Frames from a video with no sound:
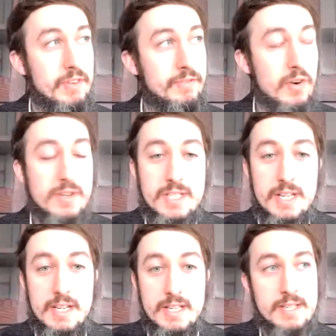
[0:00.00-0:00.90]
The first
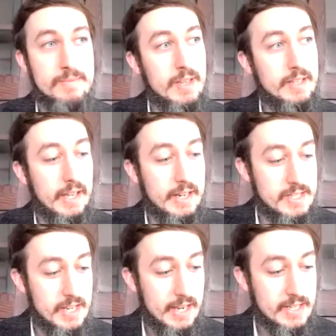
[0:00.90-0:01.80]
is that
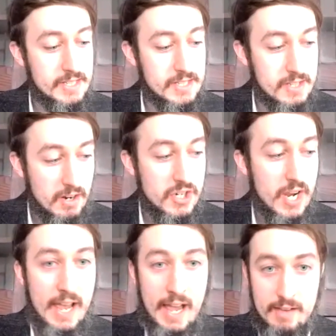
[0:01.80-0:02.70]
it's such
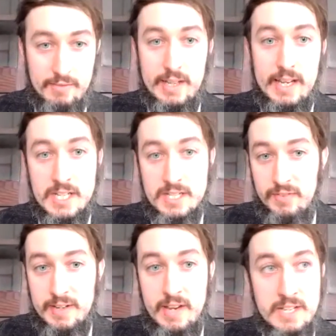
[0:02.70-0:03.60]
a heavily
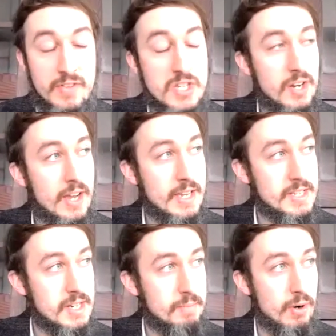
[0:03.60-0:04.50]

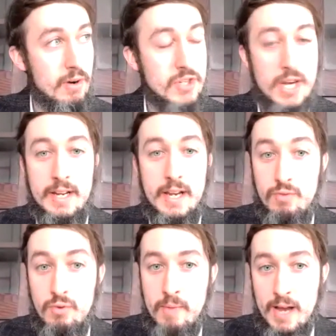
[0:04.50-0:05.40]
individualized approach, and it
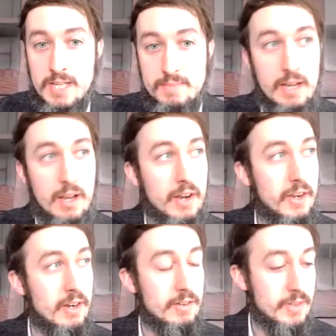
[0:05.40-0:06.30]
reminds me a lot
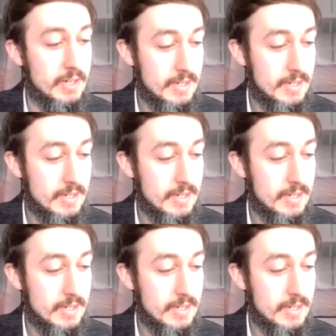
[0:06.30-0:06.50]
of